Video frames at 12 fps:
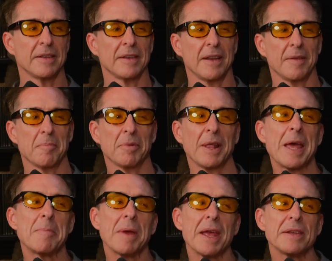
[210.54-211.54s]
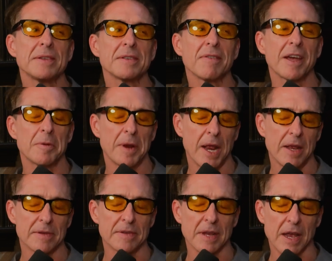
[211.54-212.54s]
and plant-based vitamin
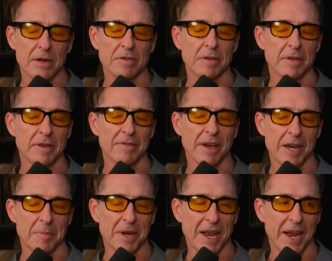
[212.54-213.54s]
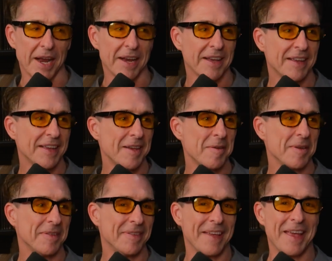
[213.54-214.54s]
A isn't actually vitamin A,
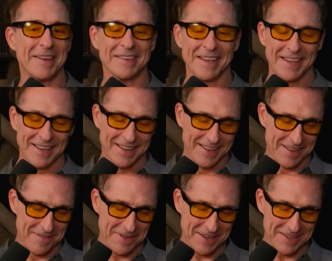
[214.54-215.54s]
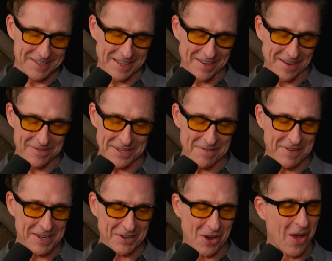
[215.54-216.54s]
and vegans. Love, I've
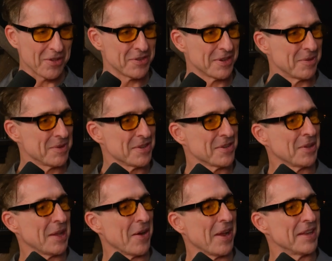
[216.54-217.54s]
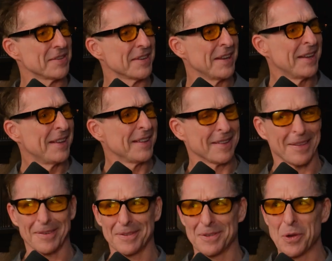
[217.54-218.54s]
seen vegan collagen, which is hilarious.
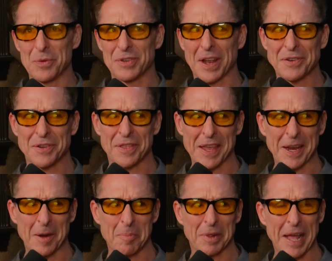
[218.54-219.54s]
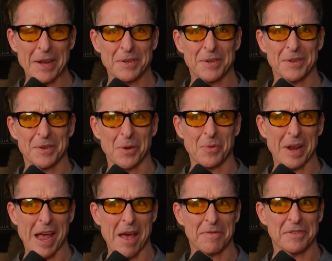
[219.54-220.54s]
Like, there's no such thing. Plants
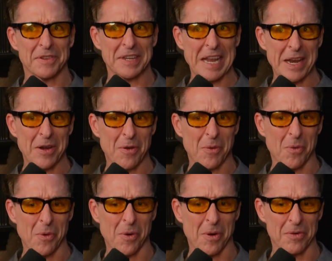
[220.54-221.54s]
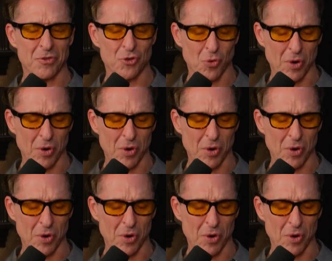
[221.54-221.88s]
don't have skin or